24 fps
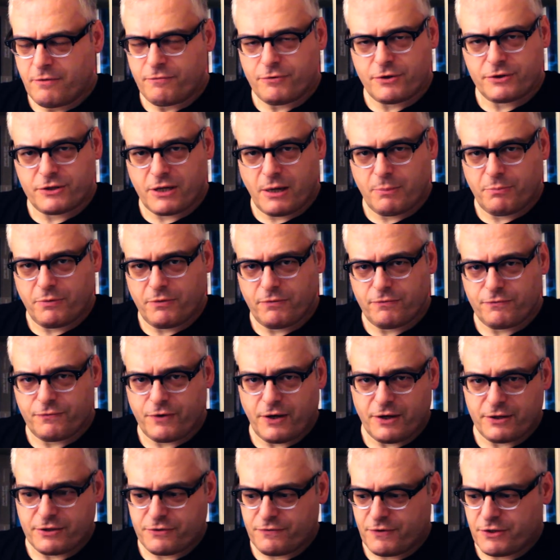for example,
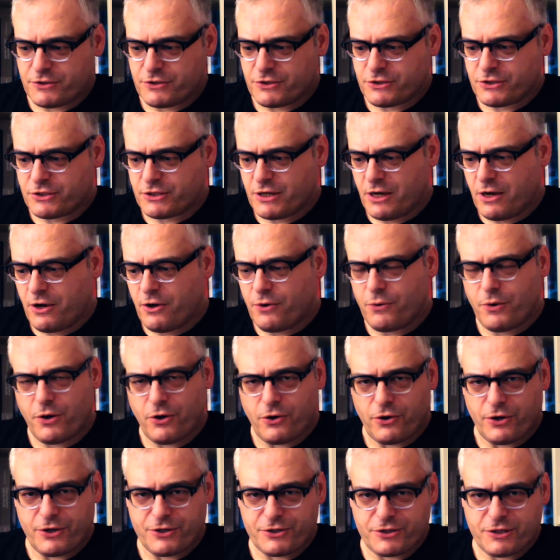fast versus slow,
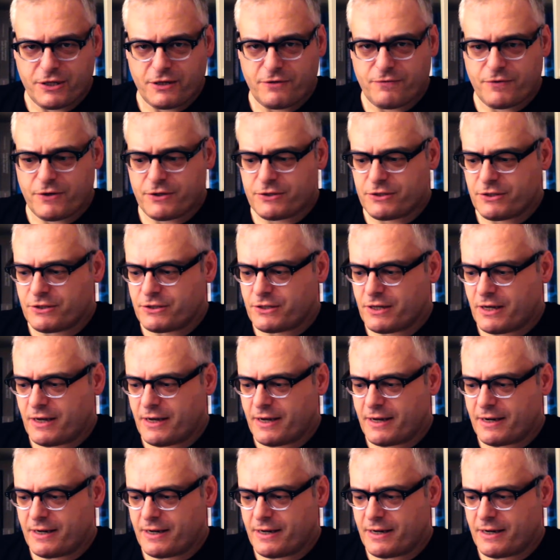holistic versus